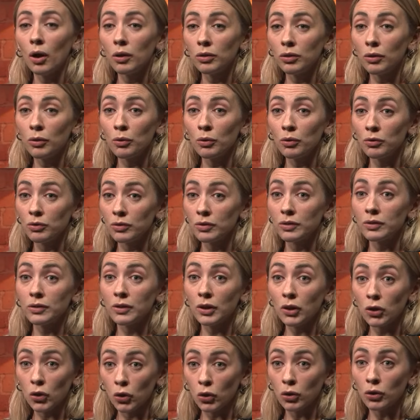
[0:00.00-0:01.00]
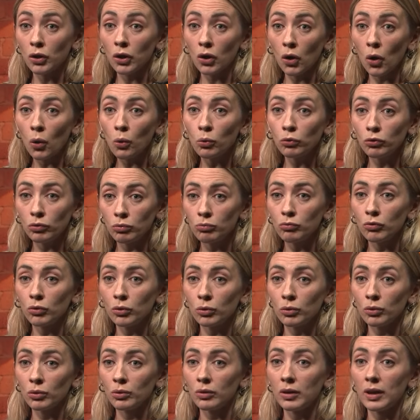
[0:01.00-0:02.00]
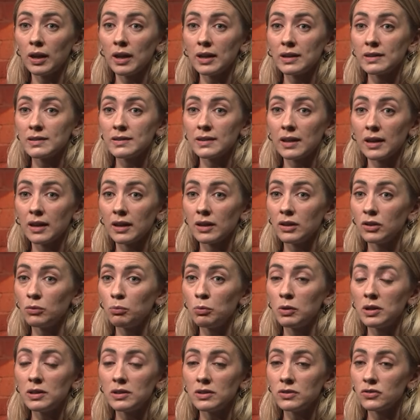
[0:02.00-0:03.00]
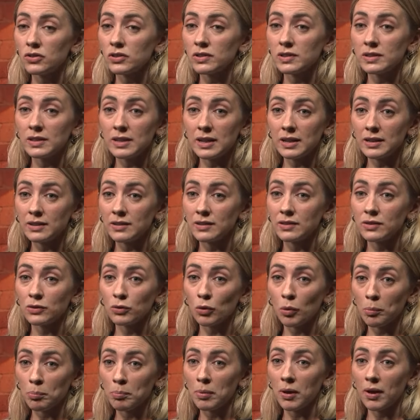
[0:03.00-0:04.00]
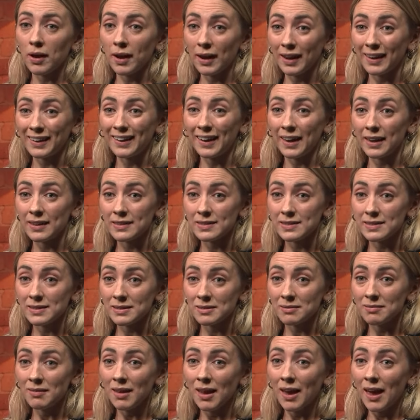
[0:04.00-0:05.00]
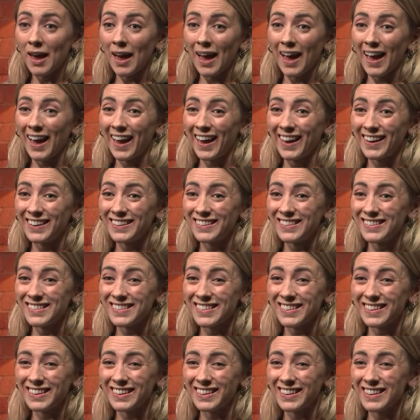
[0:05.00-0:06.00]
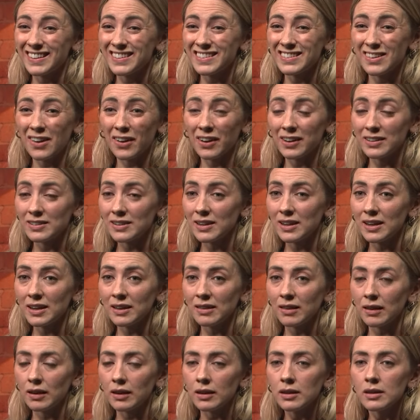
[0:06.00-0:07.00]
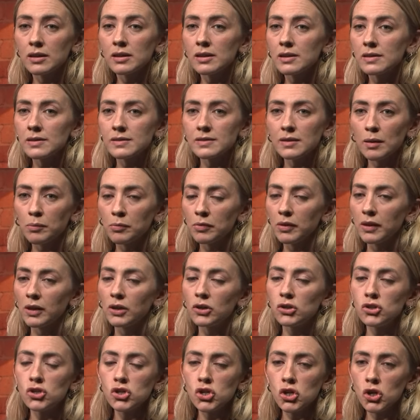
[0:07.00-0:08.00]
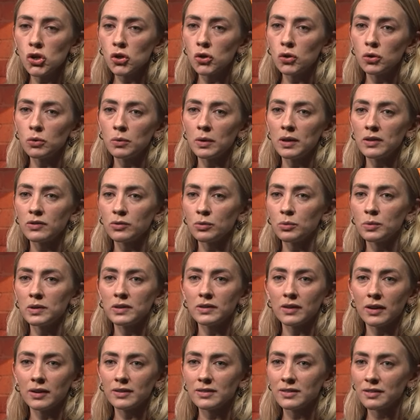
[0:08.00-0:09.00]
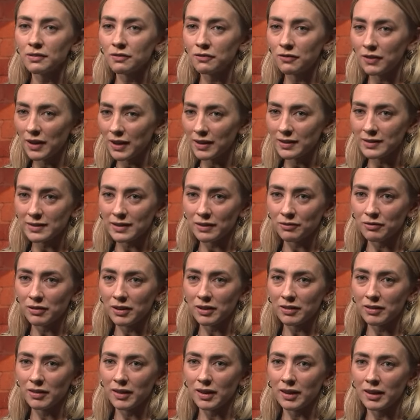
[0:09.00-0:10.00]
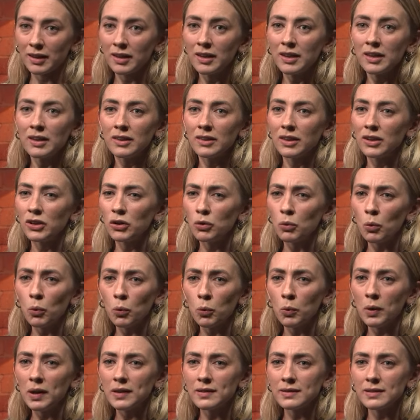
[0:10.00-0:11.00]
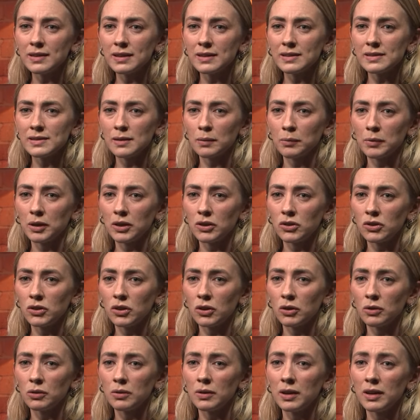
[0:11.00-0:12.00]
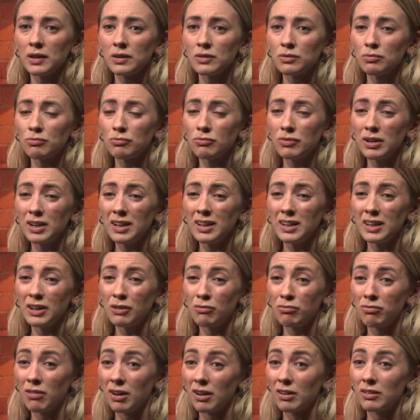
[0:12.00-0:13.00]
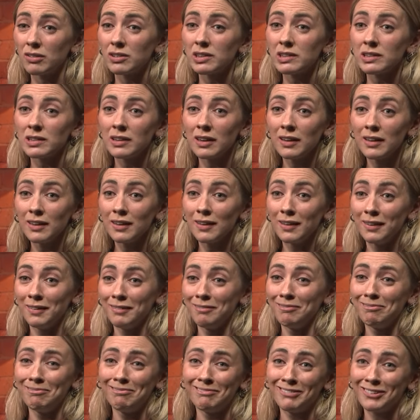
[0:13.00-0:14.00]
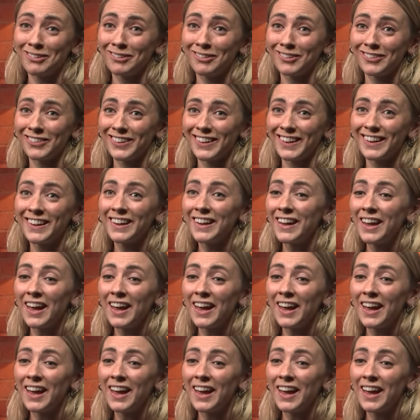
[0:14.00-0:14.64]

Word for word: The golden rule is that we just need to stop buying less. And this idea that something new is always going to fix everything, that you always need something new, is really gross. Sorry.